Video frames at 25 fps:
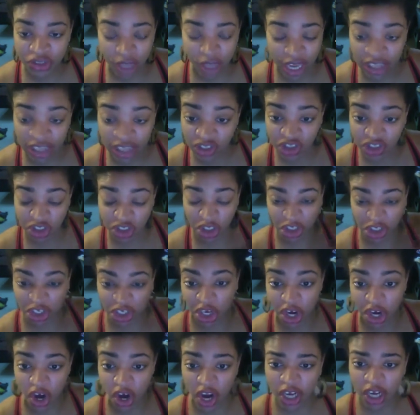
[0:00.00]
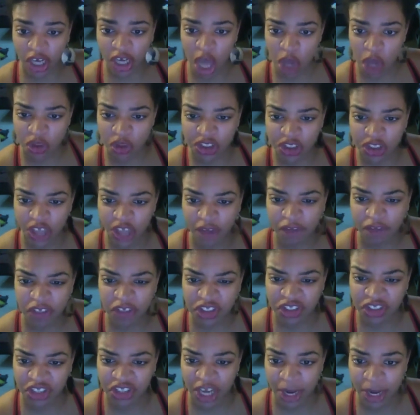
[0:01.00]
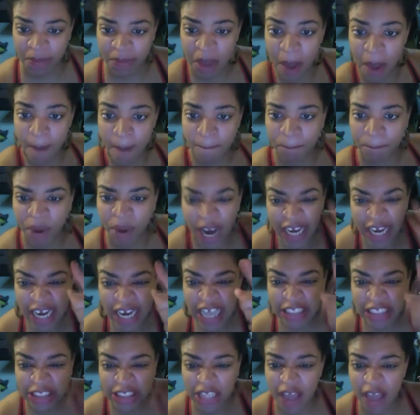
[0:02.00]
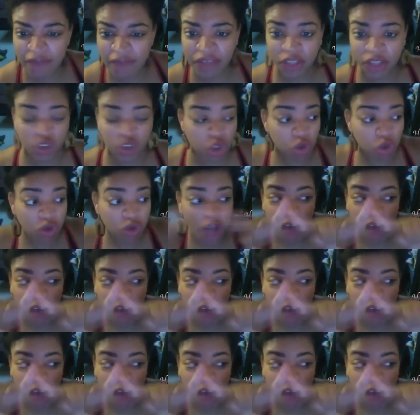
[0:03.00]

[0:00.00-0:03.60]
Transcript: insecure, and low self-esteem. Bring this love that you love